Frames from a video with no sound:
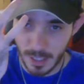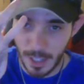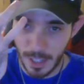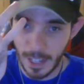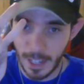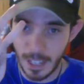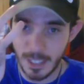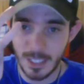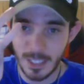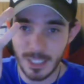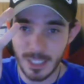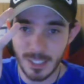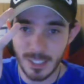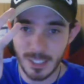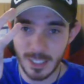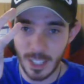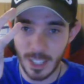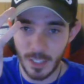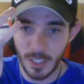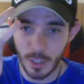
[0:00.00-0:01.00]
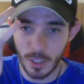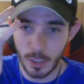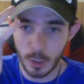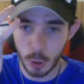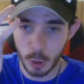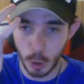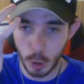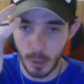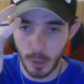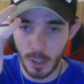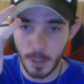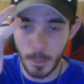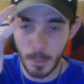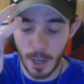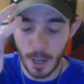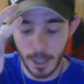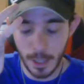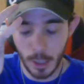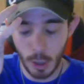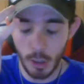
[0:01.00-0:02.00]
I did say that during
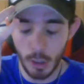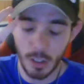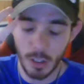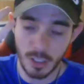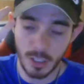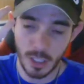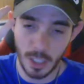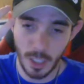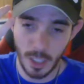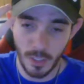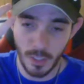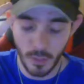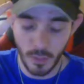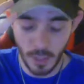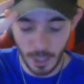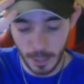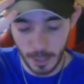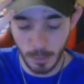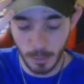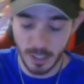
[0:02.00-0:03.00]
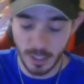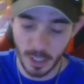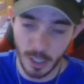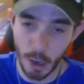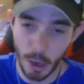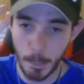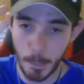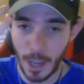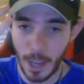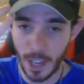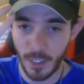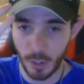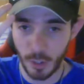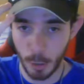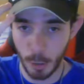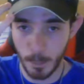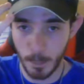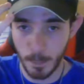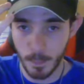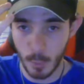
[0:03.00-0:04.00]
my holiday that I recently got back
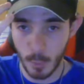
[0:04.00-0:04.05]
from,